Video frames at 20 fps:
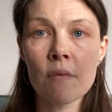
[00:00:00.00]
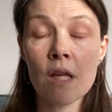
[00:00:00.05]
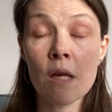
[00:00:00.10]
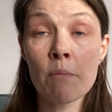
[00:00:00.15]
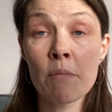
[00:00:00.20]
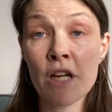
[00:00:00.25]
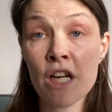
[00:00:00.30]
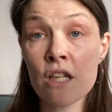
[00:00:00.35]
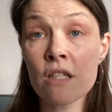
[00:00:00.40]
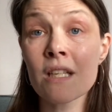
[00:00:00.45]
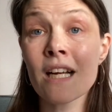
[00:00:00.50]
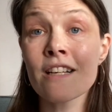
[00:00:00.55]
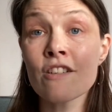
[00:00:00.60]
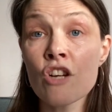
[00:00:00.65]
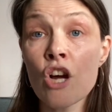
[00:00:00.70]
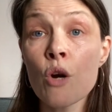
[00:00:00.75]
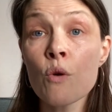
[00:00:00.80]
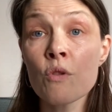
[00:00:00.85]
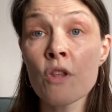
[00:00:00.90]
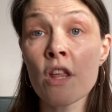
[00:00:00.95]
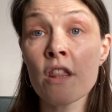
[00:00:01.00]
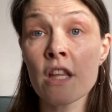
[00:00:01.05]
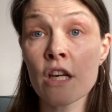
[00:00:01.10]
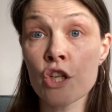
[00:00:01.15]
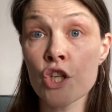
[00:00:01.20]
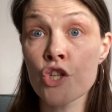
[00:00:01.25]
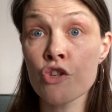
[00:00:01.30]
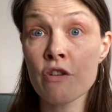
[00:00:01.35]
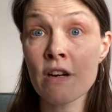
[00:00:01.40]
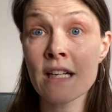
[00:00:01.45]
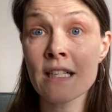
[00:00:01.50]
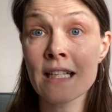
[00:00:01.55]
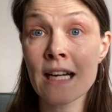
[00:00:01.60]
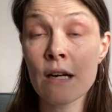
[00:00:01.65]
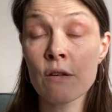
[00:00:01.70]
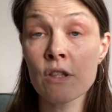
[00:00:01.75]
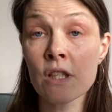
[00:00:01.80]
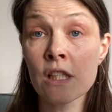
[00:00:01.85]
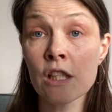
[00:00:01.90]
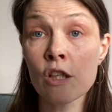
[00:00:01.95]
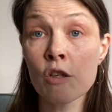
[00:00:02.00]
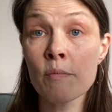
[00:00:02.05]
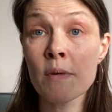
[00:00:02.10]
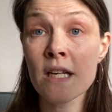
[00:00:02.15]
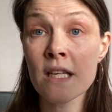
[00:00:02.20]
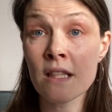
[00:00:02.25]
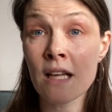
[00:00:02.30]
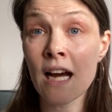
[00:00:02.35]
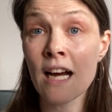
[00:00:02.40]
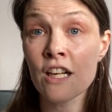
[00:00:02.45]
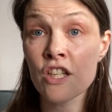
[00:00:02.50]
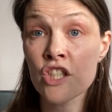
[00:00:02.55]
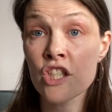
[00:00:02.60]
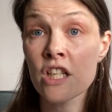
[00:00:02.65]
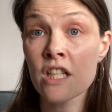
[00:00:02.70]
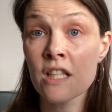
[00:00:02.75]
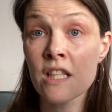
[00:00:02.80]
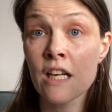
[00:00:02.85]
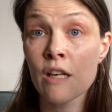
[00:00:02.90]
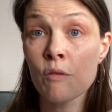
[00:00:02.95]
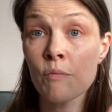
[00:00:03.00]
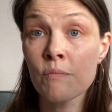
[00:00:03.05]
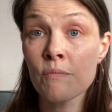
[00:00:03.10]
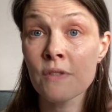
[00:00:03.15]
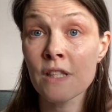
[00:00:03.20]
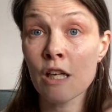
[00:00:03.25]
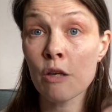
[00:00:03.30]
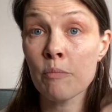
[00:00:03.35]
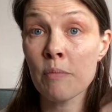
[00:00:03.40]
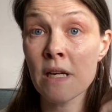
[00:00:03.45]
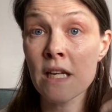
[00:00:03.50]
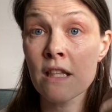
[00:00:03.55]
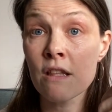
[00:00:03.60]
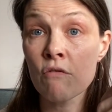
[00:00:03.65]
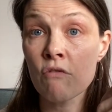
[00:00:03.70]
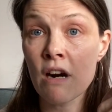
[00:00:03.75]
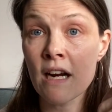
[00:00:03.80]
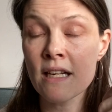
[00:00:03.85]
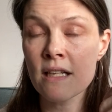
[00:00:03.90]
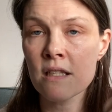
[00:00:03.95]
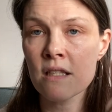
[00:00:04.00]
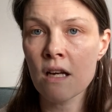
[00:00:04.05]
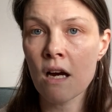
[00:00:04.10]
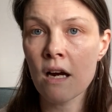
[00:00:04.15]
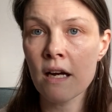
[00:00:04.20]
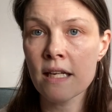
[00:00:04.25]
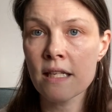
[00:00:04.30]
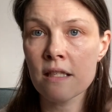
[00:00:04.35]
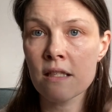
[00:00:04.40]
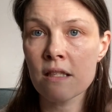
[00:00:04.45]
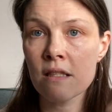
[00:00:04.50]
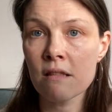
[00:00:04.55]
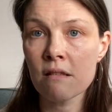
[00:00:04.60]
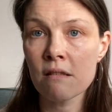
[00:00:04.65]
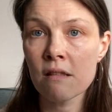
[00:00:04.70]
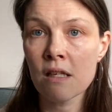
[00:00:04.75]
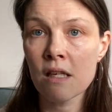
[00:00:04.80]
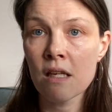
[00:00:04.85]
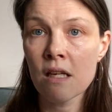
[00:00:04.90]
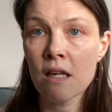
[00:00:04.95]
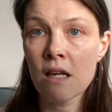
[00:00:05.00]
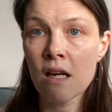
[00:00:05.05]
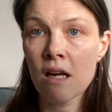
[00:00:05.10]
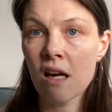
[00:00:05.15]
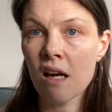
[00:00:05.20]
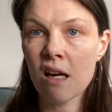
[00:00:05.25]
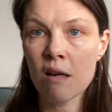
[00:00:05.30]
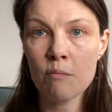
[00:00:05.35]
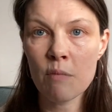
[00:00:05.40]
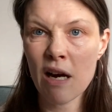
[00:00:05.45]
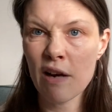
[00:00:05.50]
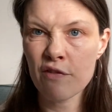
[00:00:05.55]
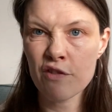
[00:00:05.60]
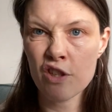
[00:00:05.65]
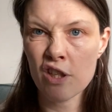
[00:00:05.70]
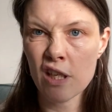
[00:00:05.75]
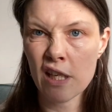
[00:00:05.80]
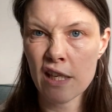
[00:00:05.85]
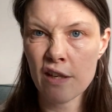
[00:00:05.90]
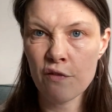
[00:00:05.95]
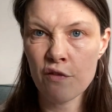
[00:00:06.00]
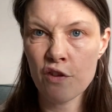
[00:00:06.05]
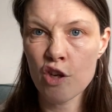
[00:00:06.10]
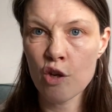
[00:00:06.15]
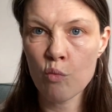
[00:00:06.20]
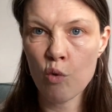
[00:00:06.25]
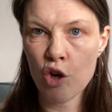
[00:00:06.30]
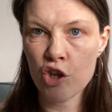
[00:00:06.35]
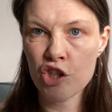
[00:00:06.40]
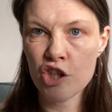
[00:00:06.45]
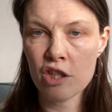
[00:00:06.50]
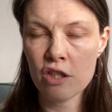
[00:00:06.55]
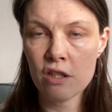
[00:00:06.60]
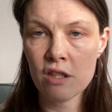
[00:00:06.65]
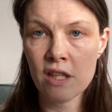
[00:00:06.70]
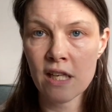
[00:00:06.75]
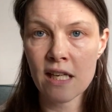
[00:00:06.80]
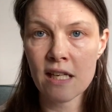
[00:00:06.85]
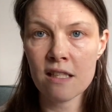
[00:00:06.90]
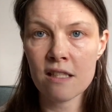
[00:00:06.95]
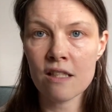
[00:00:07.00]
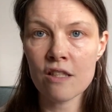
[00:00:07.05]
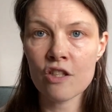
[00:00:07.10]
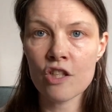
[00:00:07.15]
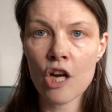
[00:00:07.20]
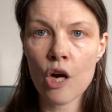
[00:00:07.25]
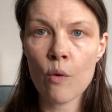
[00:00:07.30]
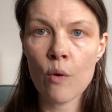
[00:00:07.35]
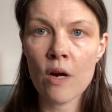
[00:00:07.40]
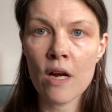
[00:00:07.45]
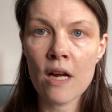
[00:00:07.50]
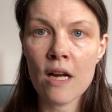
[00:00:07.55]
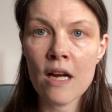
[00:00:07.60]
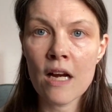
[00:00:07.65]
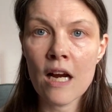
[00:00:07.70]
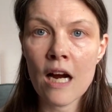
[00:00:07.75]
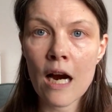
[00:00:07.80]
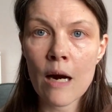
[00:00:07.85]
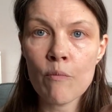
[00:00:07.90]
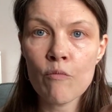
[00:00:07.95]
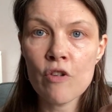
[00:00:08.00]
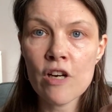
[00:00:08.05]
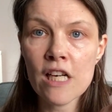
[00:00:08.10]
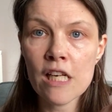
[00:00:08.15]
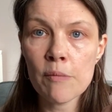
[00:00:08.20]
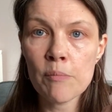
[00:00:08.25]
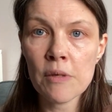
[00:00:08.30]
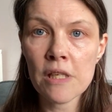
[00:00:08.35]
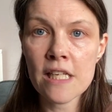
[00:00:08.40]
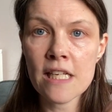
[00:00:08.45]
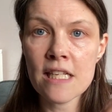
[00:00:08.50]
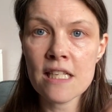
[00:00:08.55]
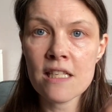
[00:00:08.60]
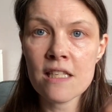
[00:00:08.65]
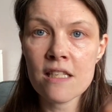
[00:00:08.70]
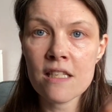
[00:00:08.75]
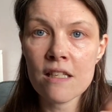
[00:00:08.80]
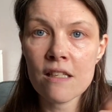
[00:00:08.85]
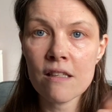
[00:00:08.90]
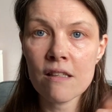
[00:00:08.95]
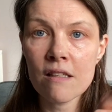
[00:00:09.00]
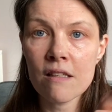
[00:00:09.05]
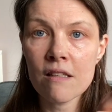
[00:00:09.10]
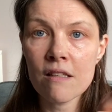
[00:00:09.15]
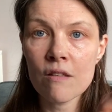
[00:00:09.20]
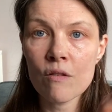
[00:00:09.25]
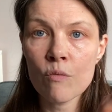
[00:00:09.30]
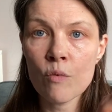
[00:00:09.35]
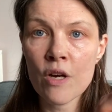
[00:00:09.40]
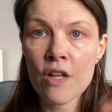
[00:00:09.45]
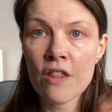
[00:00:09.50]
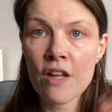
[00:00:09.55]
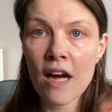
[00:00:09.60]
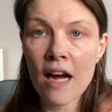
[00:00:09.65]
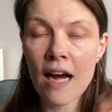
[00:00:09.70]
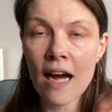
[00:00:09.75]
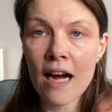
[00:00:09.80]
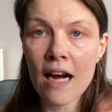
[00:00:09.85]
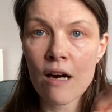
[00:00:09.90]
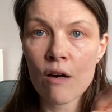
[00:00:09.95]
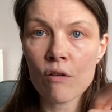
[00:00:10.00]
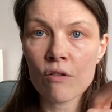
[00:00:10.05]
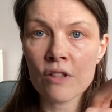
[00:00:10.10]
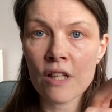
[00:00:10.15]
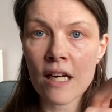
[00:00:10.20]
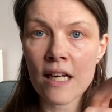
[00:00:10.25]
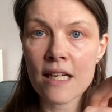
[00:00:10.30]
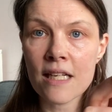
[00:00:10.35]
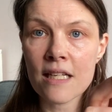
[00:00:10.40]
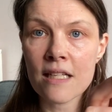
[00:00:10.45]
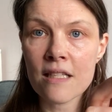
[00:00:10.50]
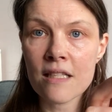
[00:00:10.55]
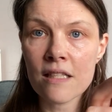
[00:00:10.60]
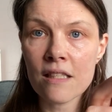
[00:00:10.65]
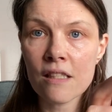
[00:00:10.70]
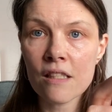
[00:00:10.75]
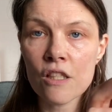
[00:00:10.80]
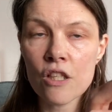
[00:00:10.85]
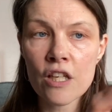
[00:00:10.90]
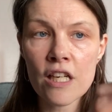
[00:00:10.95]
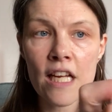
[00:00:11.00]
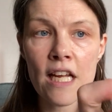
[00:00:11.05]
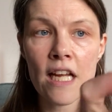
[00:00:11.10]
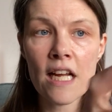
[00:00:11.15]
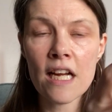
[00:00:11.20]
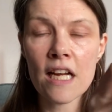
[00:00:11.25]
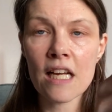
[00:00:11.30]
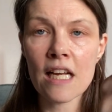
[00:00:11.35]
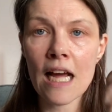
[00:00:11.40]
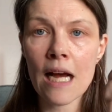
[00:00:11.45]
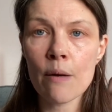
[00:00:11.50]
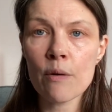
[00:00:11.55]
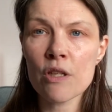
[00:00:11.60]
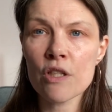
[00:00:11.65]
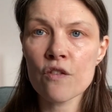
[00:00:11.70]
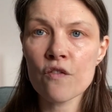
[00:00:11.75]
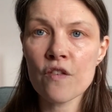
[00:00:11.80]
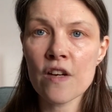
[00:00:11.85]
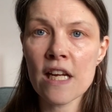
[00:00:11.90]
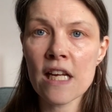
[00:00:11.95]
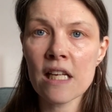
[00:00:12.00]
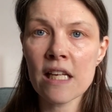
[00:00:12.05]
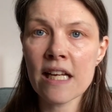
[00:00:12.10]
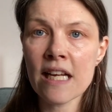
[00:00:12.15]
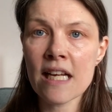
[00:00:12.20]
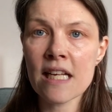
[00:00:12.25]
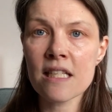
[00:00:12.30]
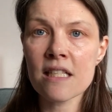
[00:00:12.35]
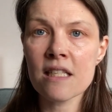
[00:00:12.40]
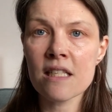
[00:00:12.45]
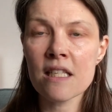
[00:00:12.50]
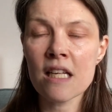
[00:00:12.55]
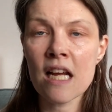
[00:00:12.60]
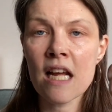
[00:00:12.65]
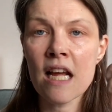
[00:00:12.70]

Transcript: because I know that they'll shrink down a little bit, that actually they'll be the right size after like a few washes and things. So I'm really pleased with how that is looking and how it's feeling. It's